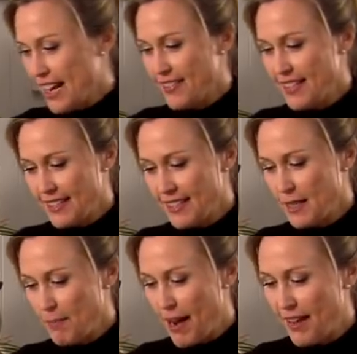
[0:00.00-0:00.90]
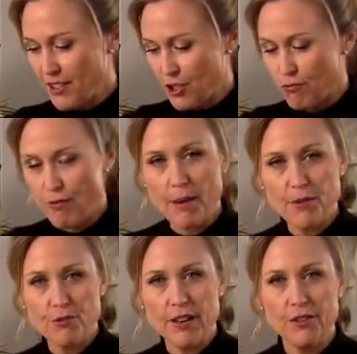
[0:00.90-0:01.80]
and this is the part that just
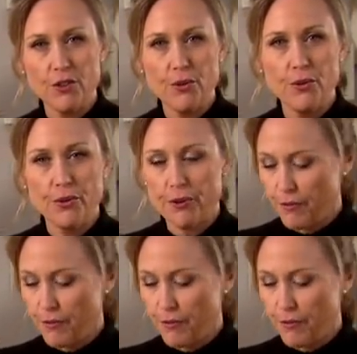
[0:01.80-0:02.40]
wraps around the corner